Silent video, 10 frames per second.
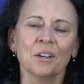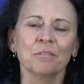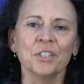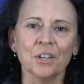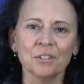
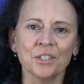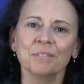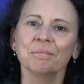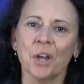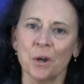
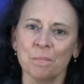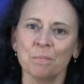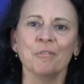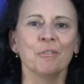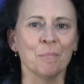Results
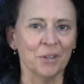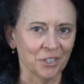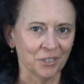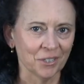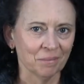come before
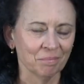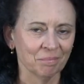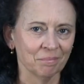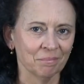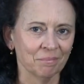measures.
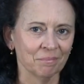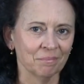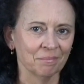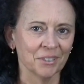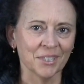
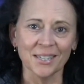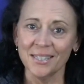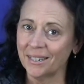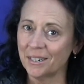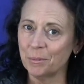Does that
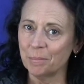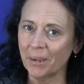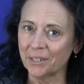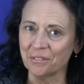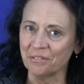sound a bit
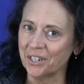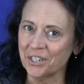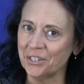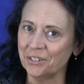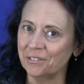back to
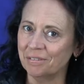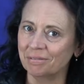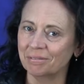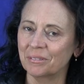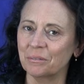front to you?
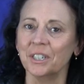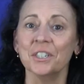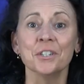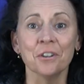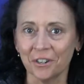Well,
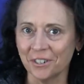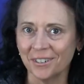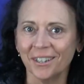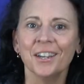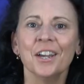it's not.
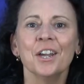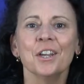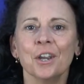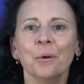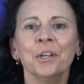
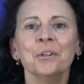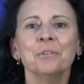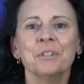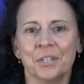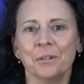Knowing
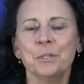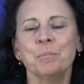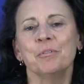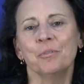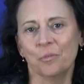your results
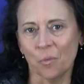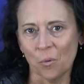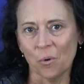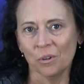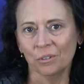
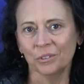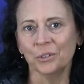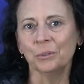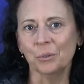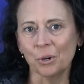before
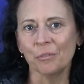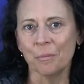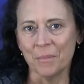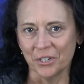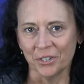you look
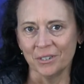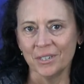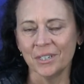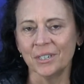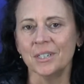for
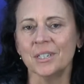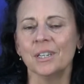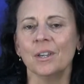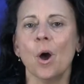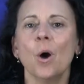measures is
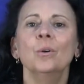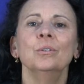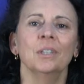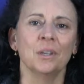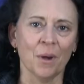the
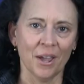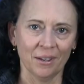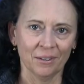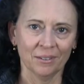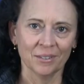only
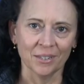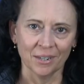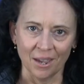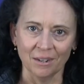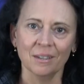way to
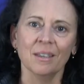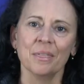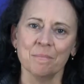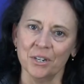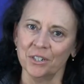get
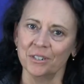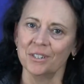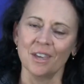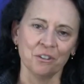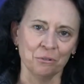the
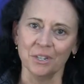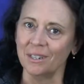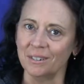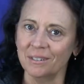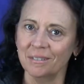measures that you
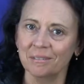need.